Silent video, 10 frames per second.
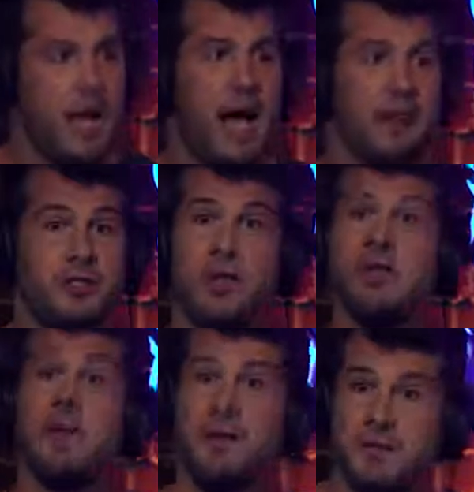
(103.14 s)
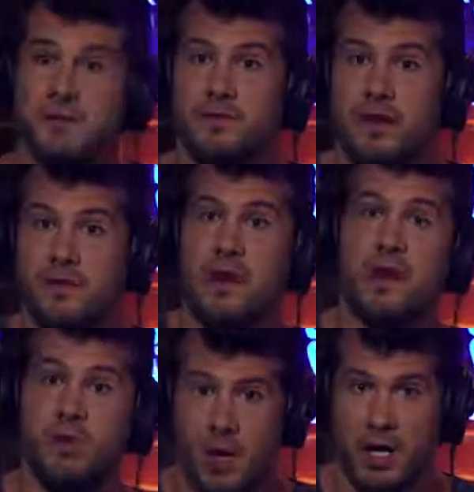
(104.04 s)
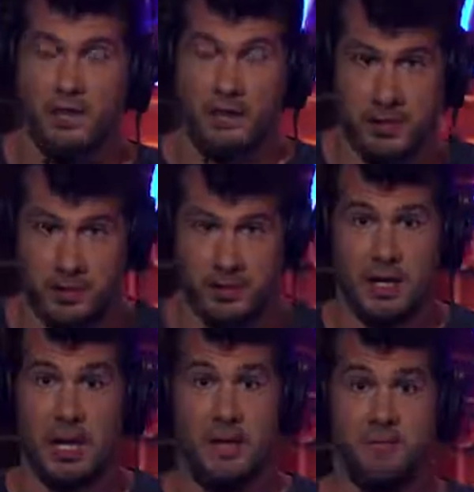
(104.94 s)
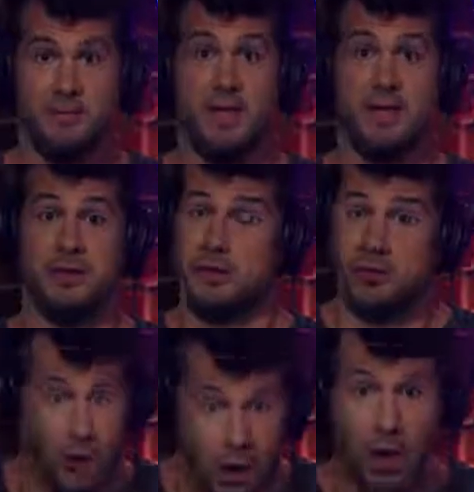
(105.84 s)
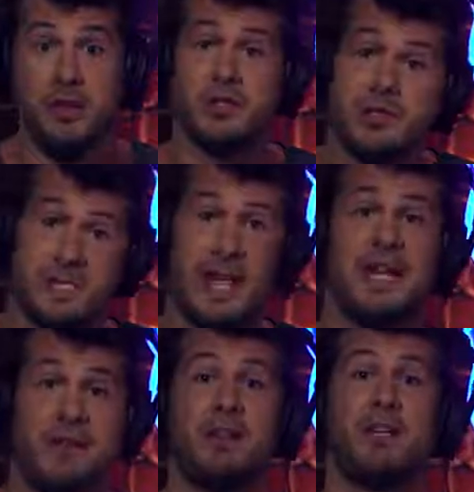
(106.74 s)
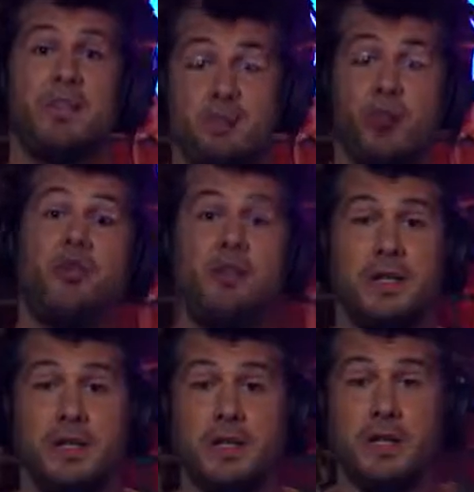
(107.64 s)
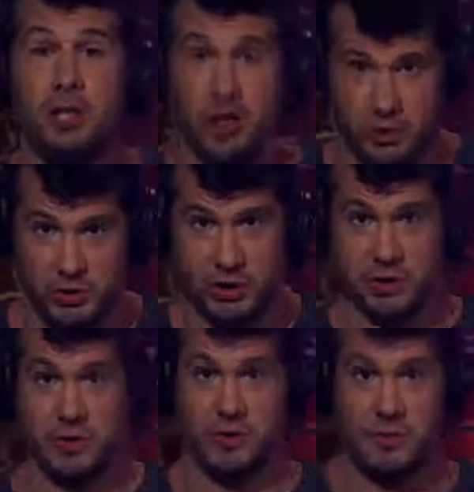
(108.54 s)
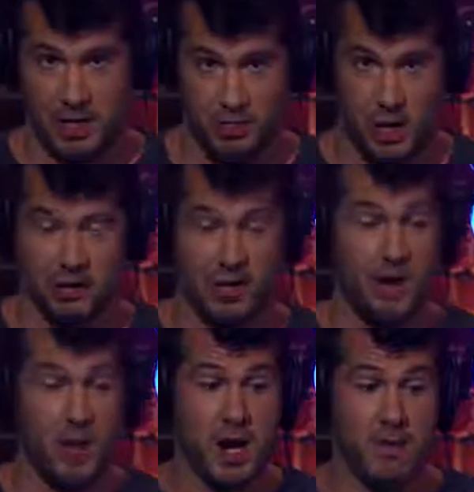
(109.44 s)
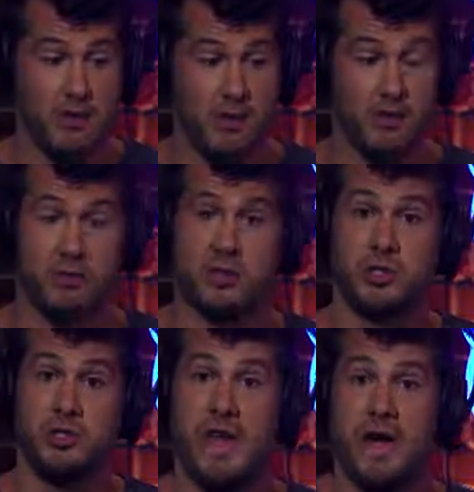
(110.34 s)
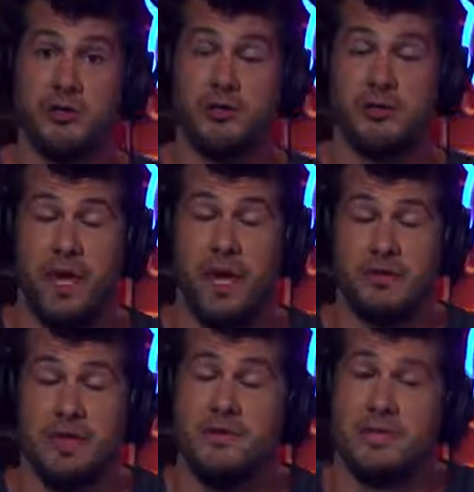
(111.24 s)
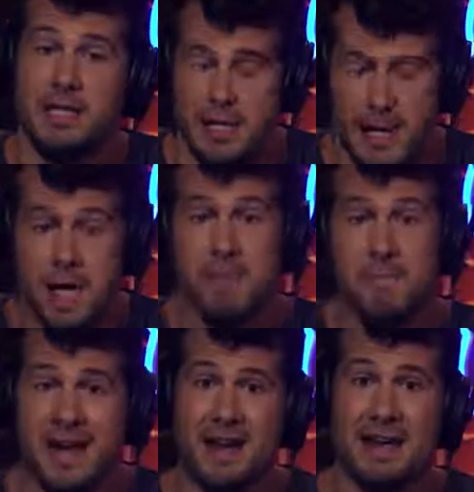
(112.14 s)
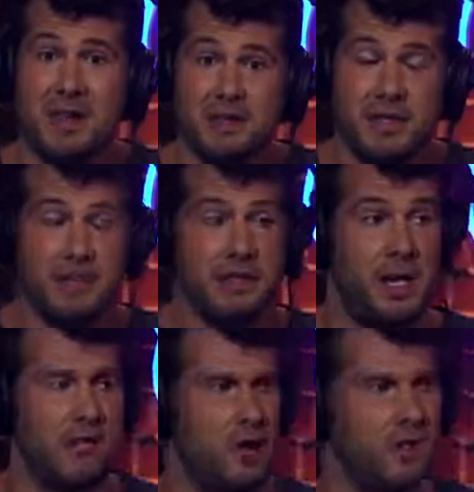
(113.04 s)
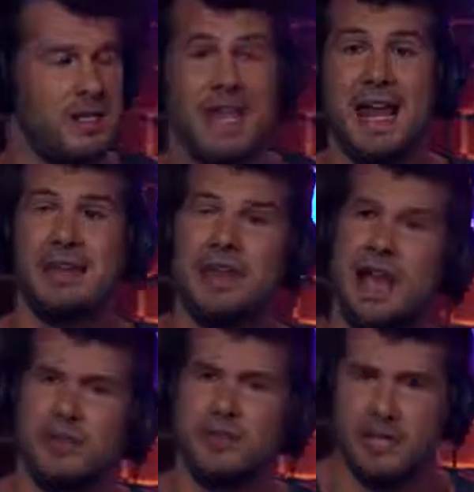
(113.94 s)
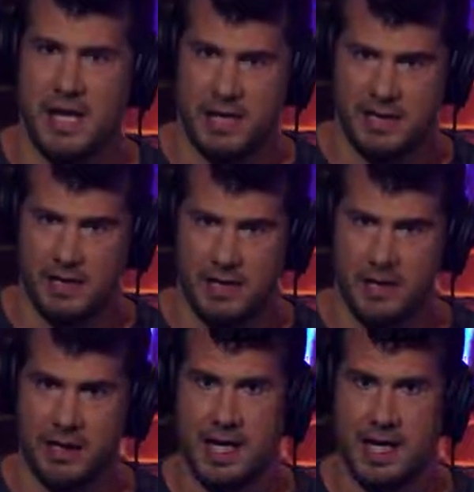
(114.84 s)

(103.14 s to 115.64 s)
Let's go to the benefits of marijuana first. There are some scientifically proven uses for marijuana. Okay, I want to be really clear. There was a 2017 meta-analysis of over 10,000 studies, I think.